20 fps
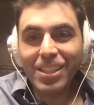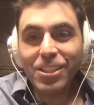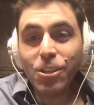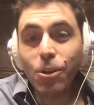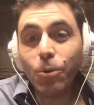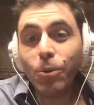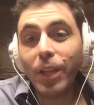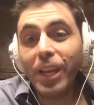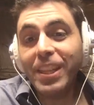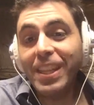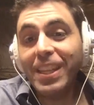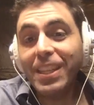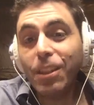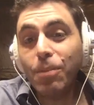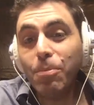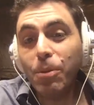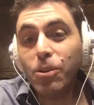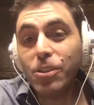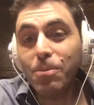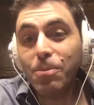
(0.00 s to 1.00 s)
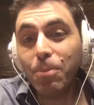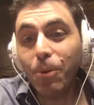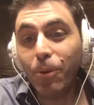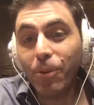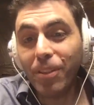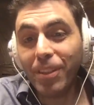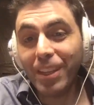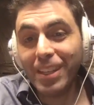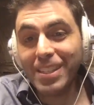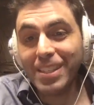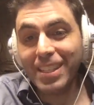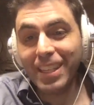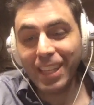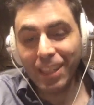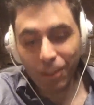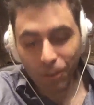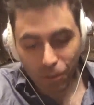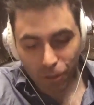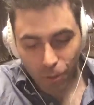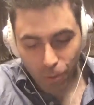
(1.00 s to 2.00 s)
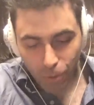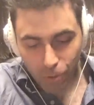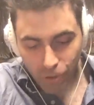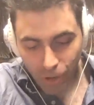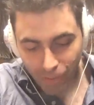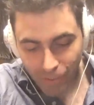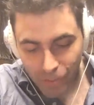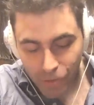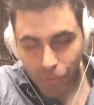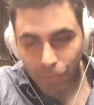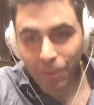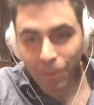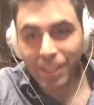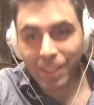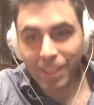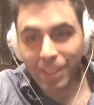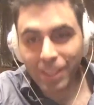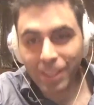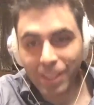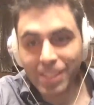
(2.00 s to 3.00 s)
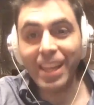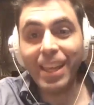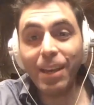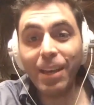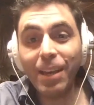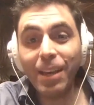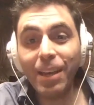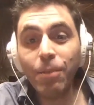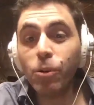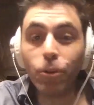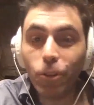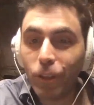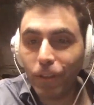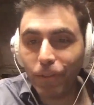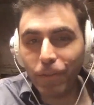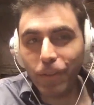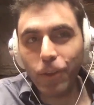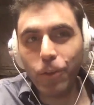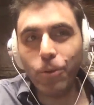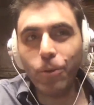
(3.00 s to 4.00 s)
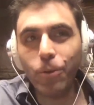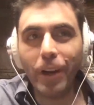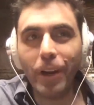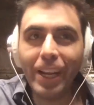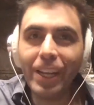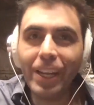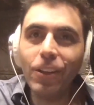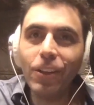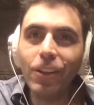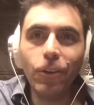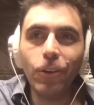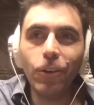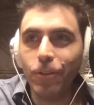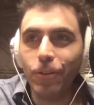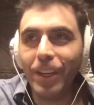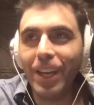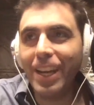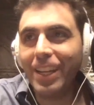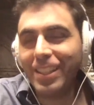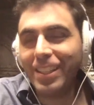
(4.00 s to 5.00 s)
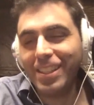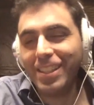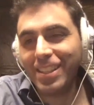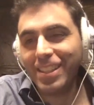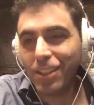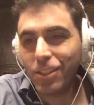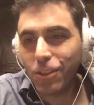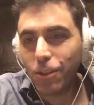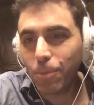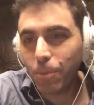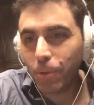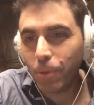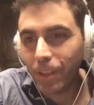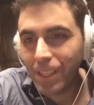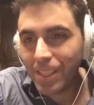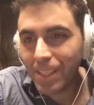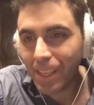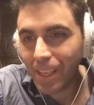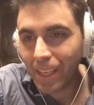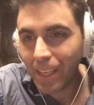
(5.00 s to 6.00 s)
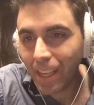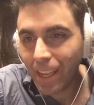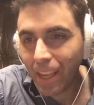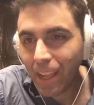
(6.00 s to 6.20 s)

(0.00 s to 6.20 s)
so I think the most important thing is to get those core JavaScript things, and then when you go to look at Vue or Angular or React, it's like super easy.